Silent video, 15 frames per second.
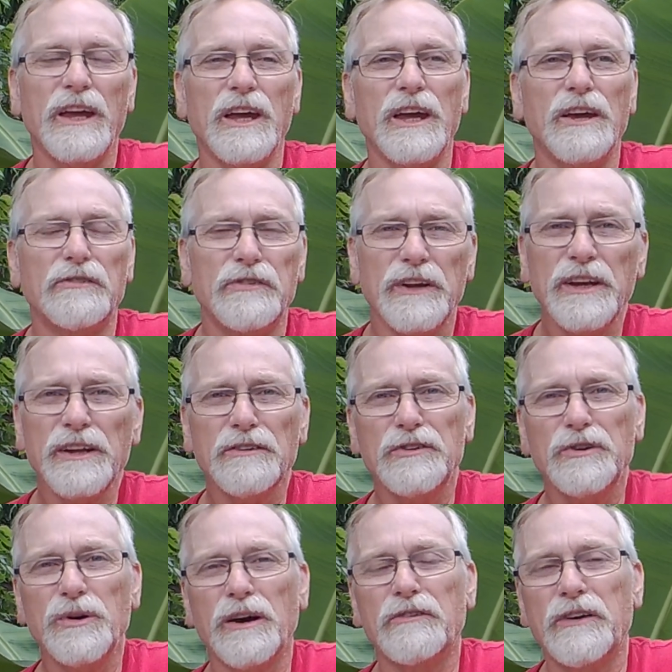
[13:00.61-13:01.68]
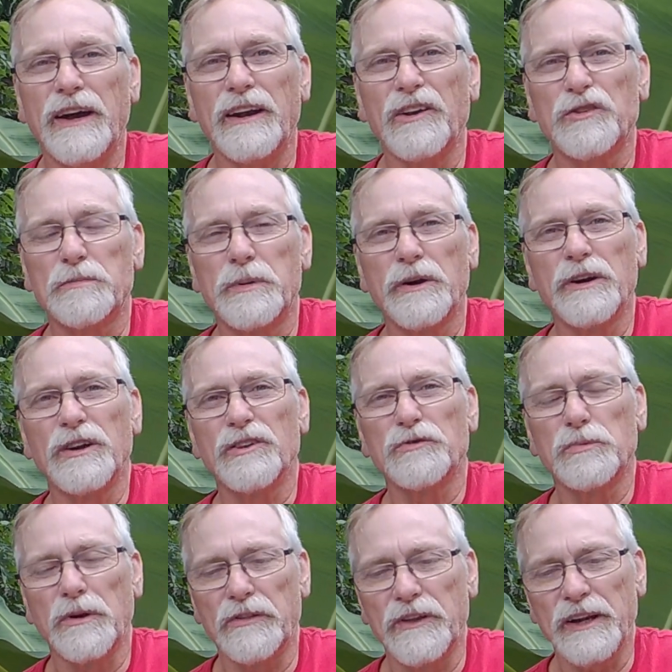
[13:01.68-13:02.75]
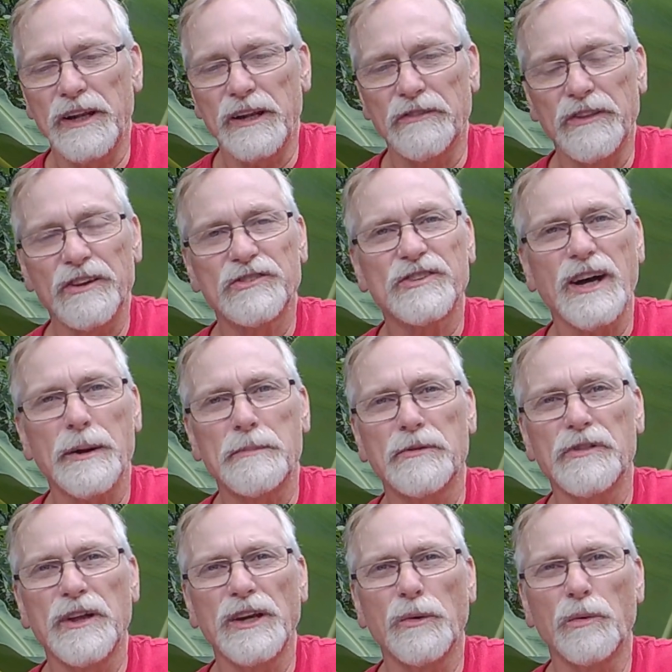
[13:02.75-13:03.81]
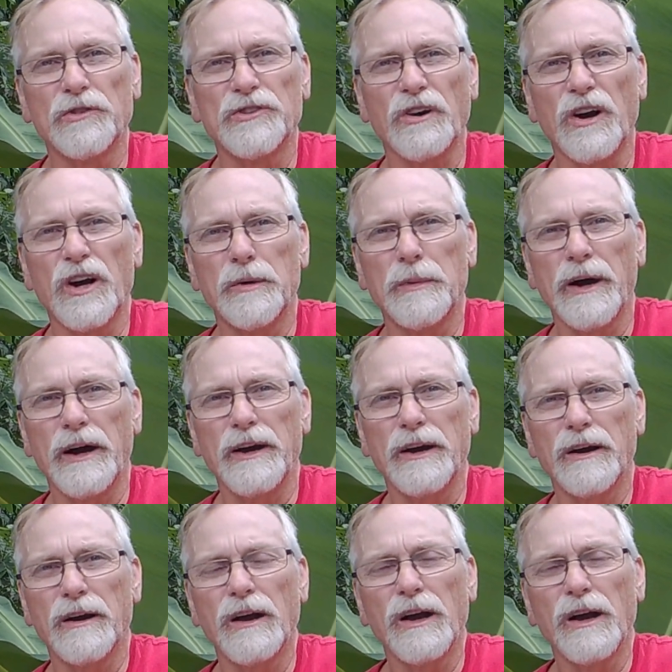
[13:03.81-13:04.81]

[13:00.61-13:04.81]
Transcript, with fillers: If any of you have had experience with any of this type of thing that we're talking about here,